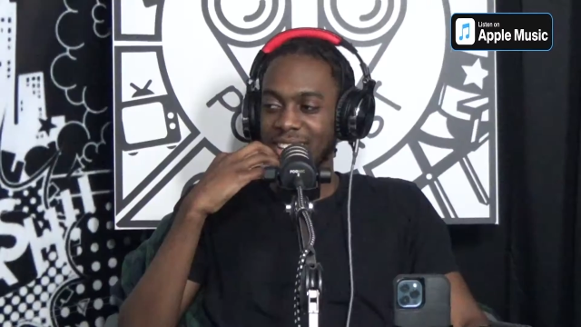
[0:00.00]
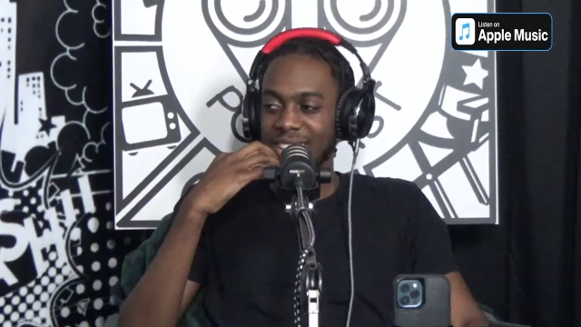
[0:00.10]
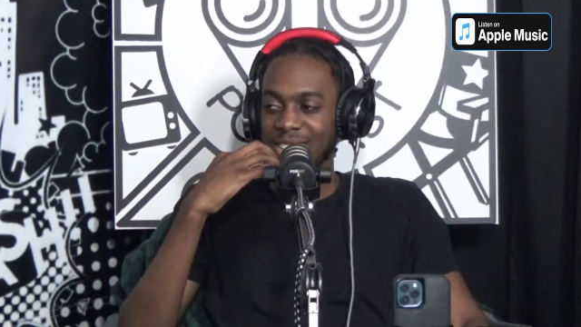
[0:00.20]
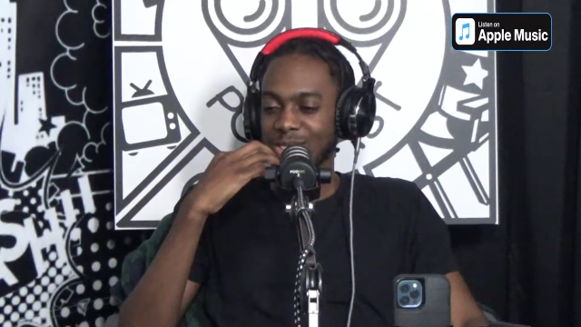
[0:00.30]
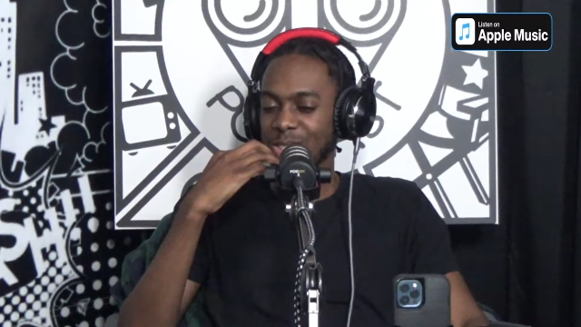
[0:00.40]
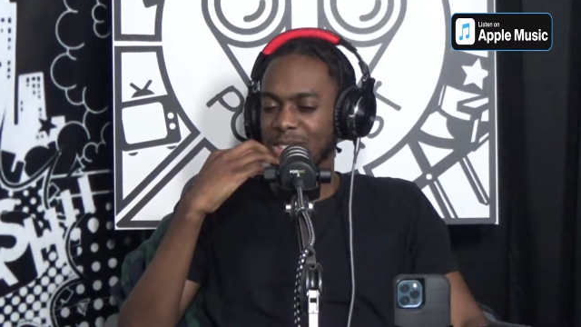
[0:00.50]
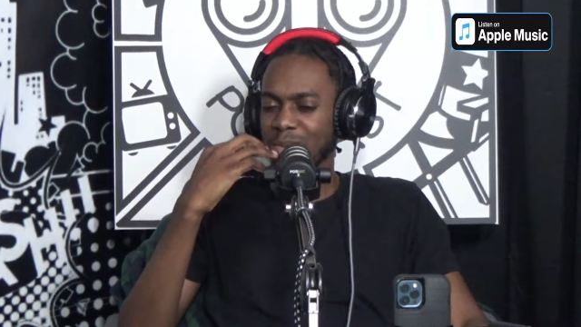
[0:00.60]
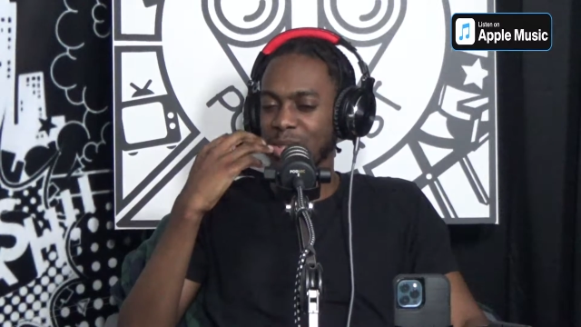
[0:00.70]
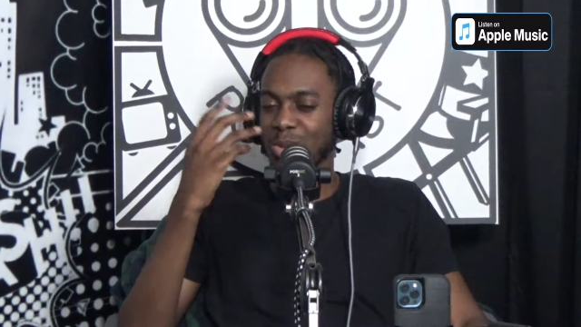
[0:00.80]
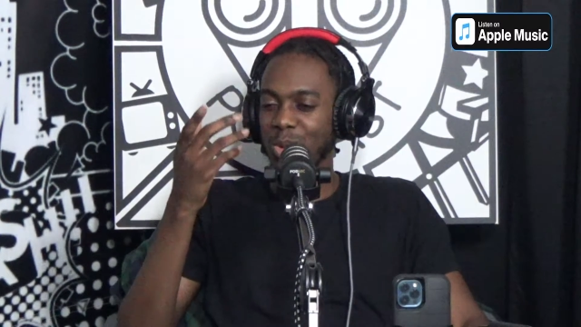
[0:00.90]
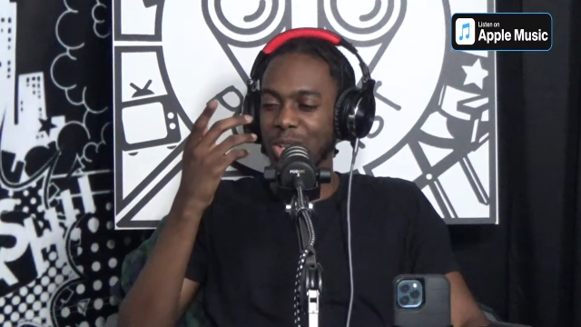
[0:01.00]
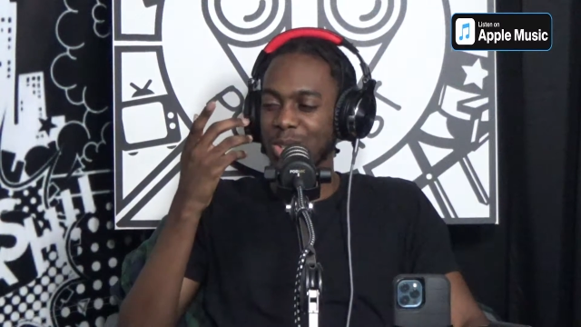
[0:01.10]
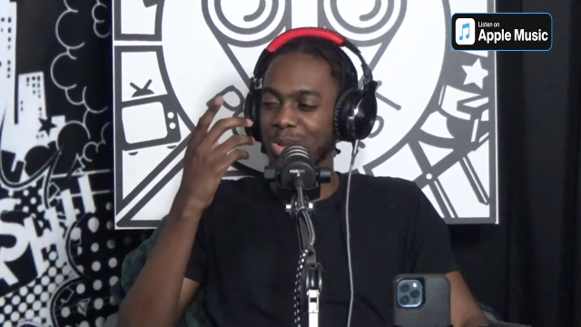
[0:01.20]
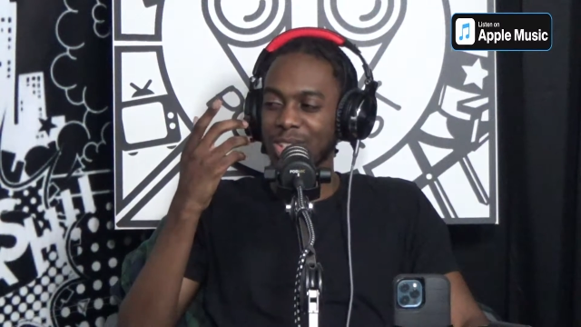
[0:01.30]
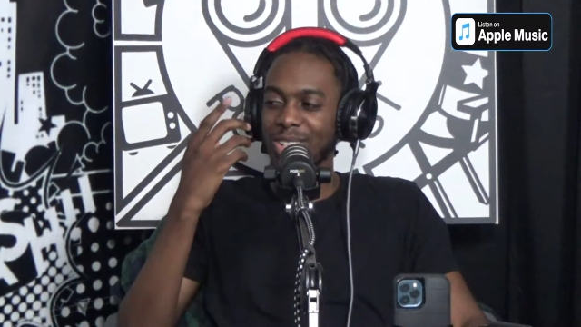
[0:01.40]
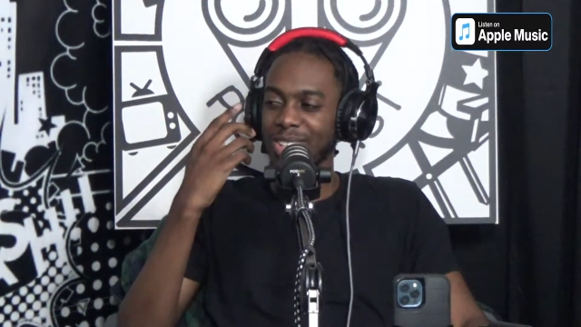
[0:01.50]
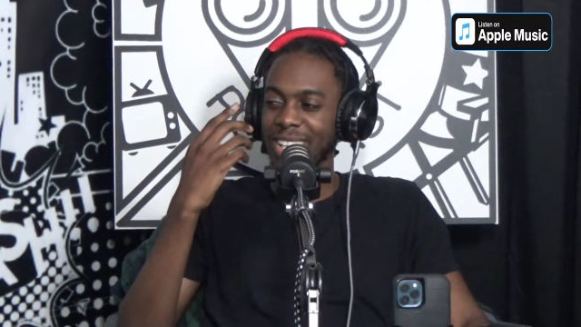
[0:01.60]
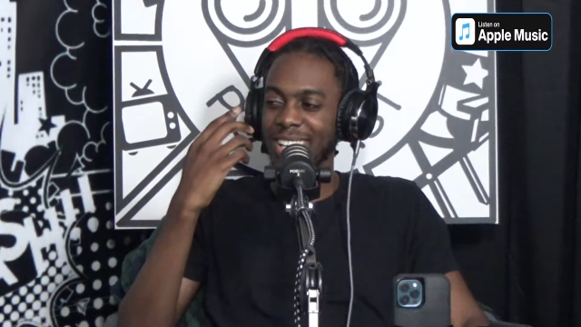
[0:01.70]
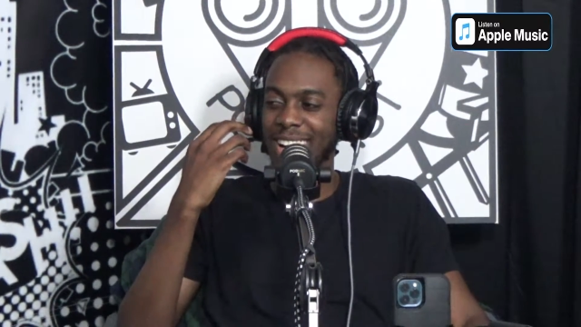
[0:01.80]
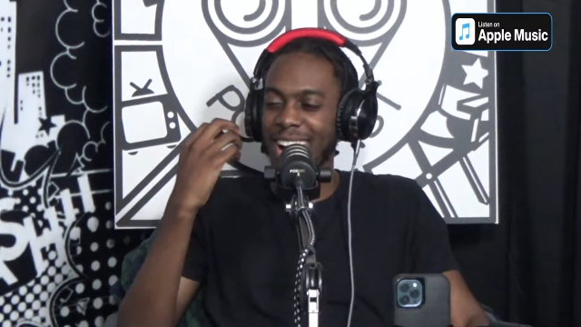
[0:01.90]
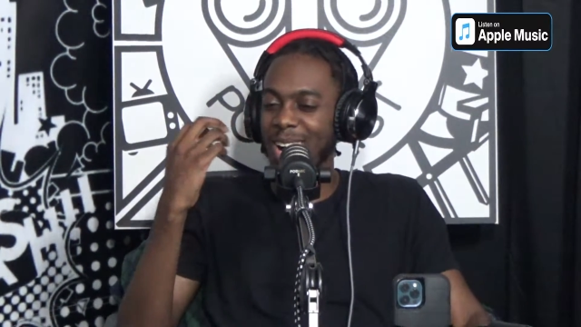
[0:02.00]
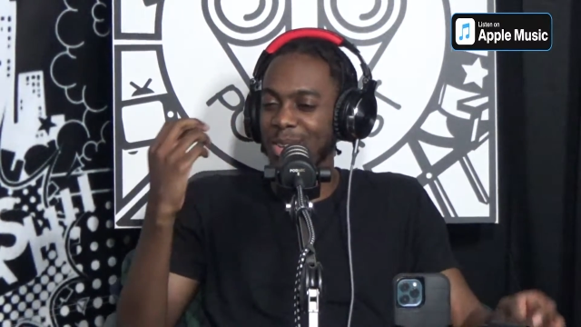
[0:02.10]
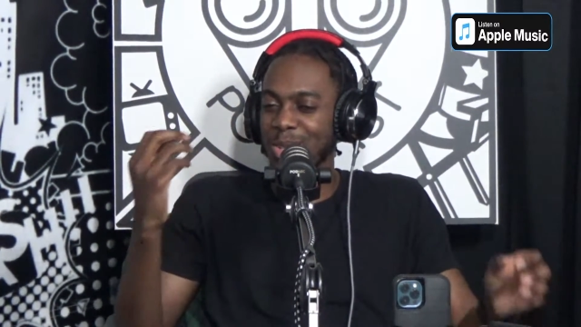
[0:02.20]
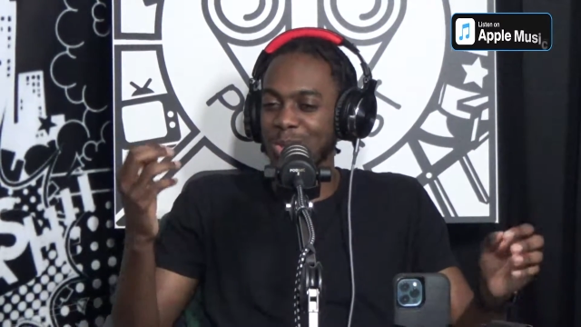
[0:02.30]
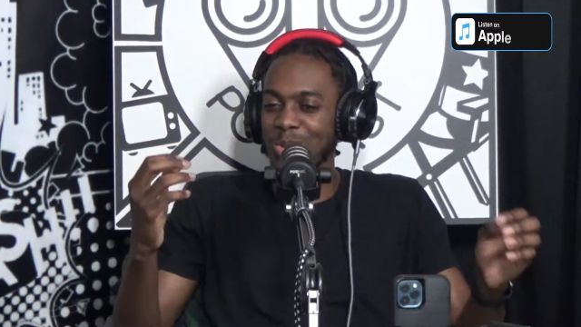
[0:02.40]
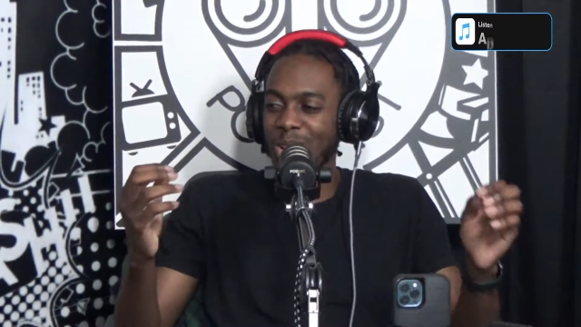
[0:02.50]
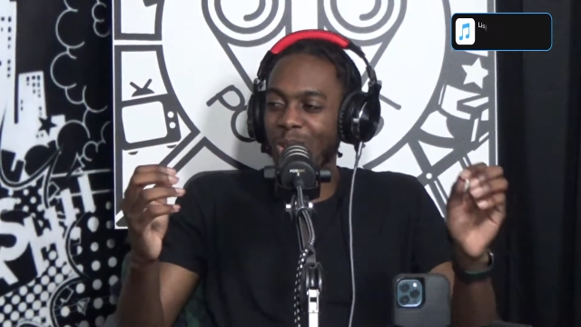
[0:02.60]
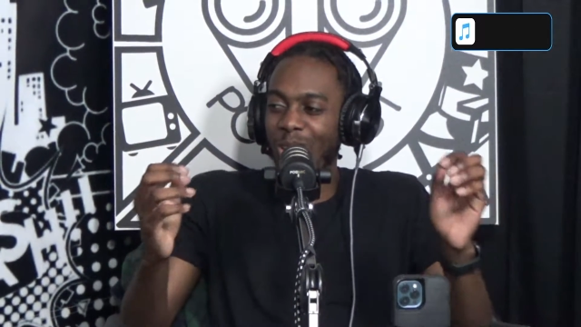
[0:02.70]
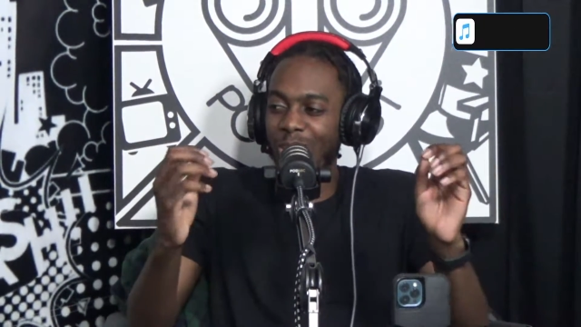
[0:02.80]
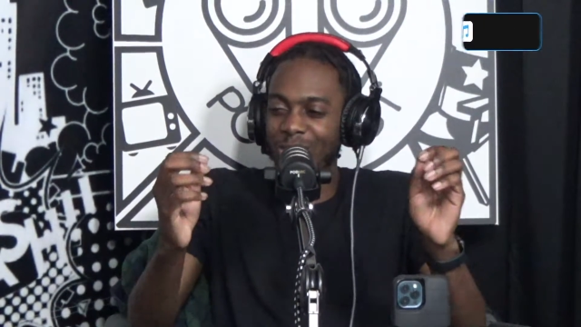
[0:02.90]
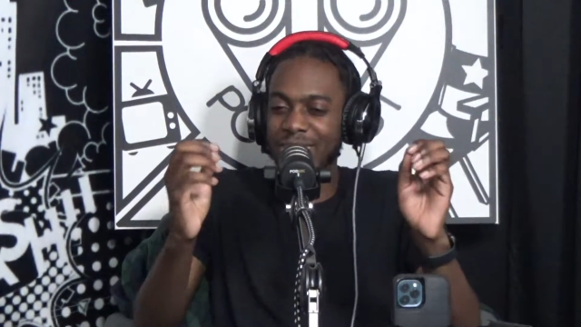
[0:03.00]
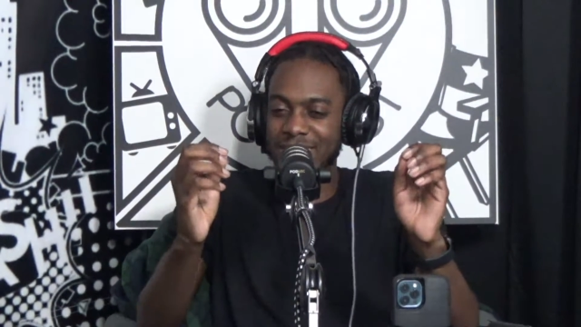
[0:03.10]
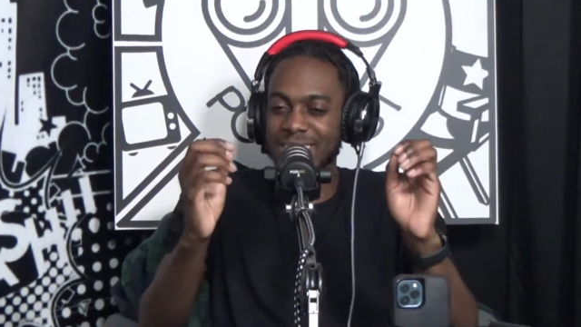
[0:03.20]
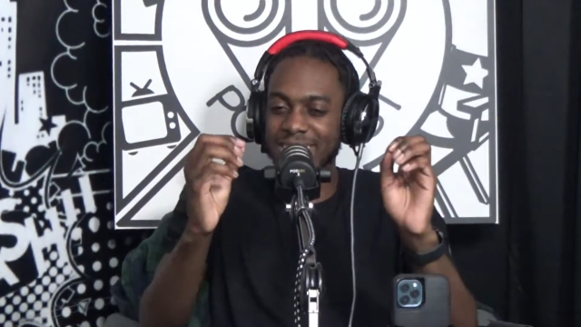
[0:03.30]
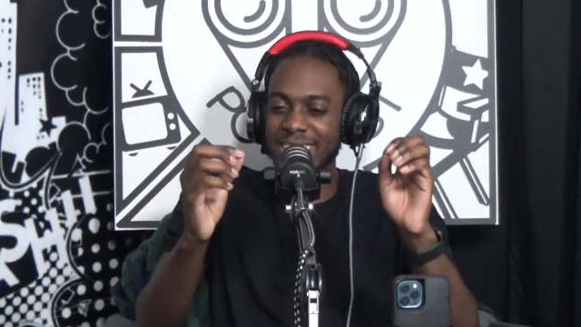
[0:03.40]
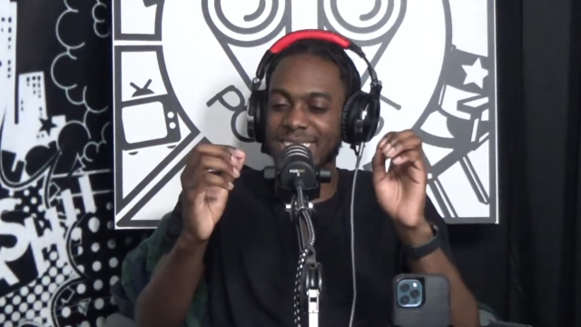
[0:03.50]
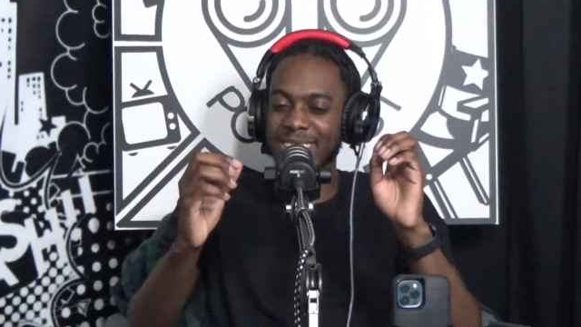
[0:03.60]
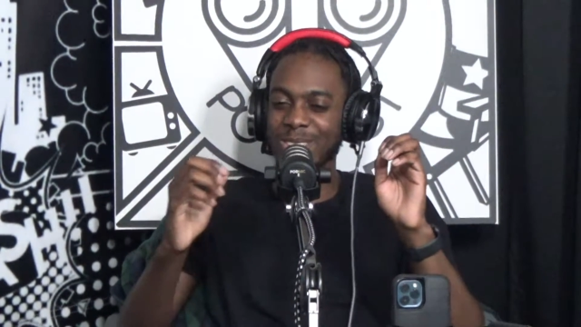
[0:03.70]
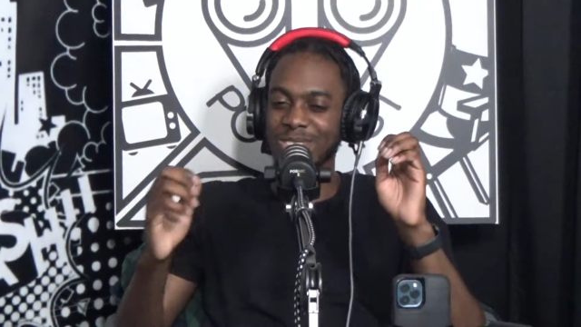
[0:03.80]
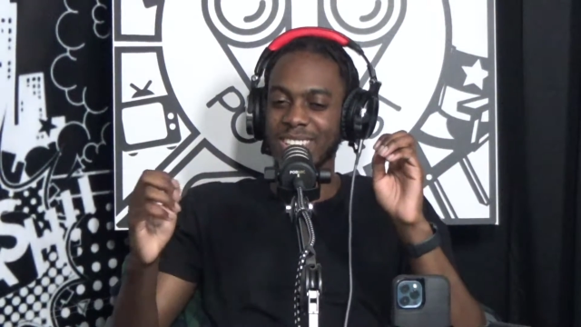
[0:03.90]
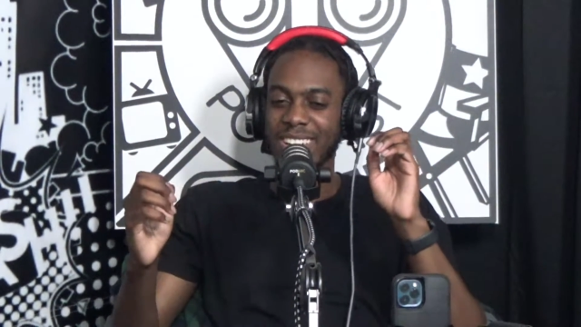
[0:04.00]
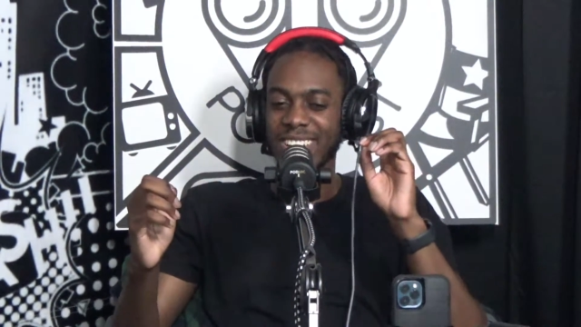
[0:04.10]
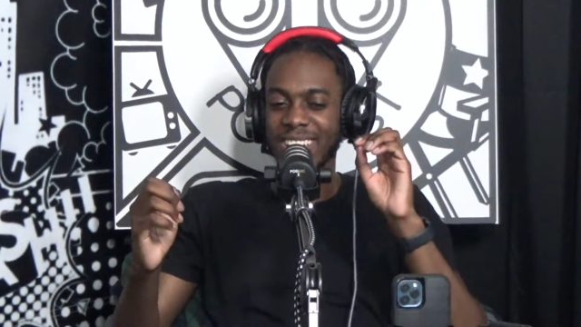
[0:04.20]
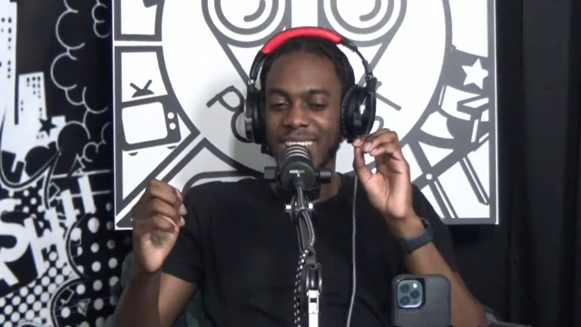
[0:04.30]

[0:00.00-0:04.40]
So I was like, bitch, what do you know? Like, how do you know all these details that